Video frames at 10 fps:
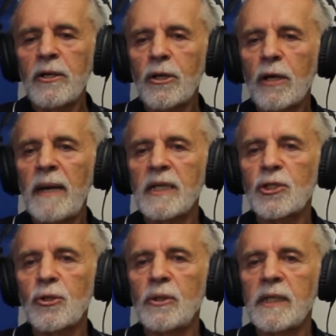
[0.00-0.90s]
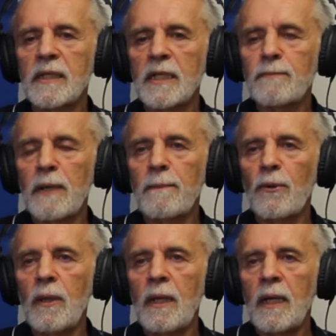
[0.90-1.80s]
you got to make sure that these
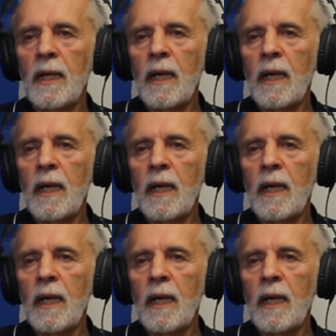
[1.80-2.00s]
people